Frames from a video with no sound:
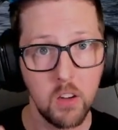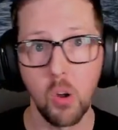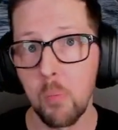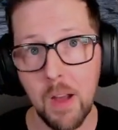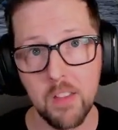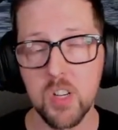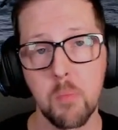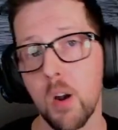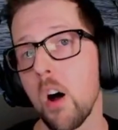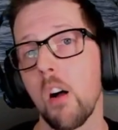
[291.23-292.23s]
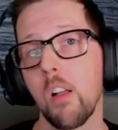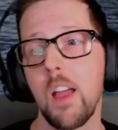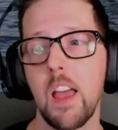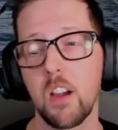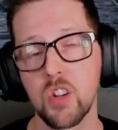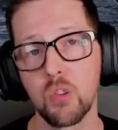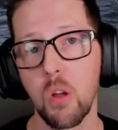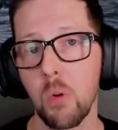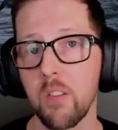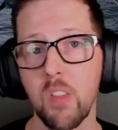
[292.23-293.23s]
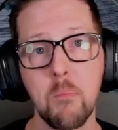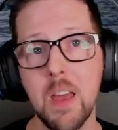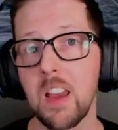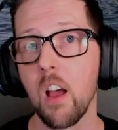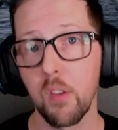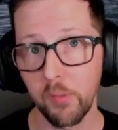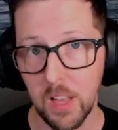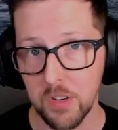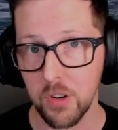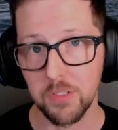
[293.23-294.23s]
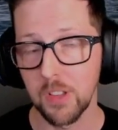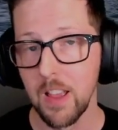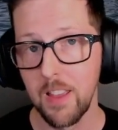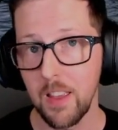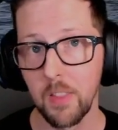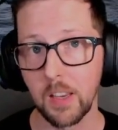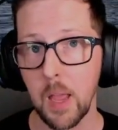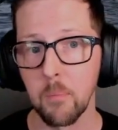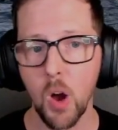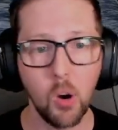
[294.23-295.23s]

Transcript: don't buy the ship at all and enjoy one of the many other Fletchers in the game.